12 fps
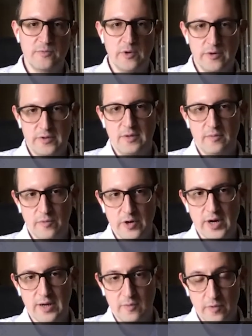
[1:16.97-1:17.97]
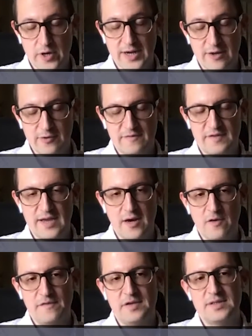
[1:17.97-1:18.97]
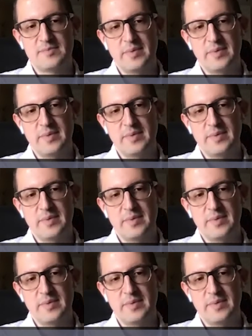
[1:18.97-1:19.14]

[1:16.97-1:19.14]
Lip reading: work out of that office.